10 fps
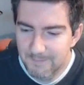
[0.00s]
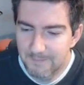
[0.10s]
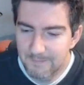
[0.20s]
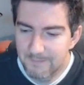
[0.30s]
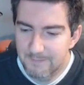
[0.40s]

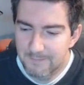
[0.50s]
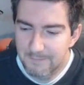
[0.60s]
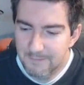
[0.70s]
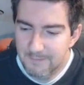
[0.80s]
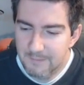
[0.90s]

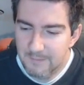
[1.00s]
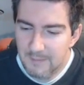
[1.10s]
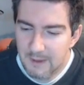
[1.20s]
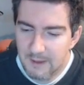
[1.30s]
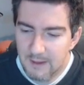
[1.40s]

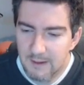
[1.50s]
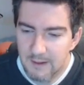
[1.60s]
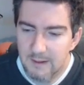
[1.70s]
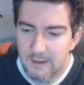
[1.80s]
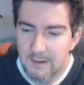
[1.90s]

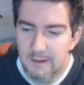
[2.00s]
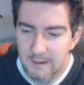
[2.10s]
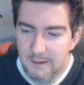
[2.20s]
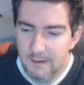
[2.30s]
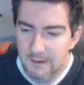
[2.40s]

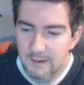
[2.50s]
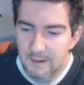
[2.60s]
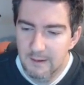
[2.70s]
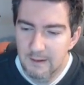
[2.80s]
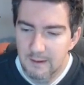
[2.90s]

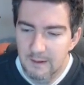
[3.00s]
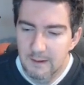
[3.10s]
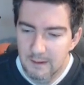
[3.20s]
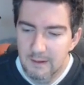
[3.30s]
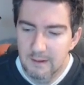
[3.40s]

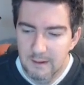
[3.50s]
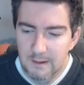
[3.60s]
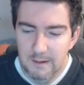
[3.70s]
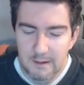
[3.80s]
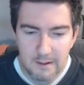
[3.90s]

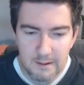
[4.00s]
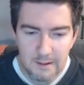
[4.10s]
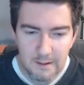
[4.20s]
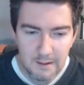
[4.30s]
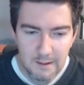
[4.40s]

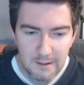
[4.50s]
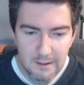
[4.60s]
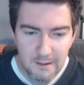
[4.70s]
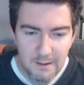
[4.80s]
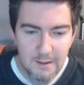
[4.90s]

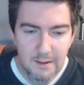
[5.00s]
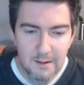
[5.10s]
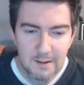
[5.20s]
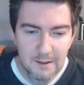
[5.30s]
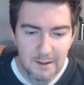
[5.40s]

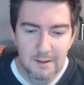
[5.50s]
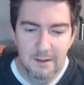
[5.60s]
[no speech]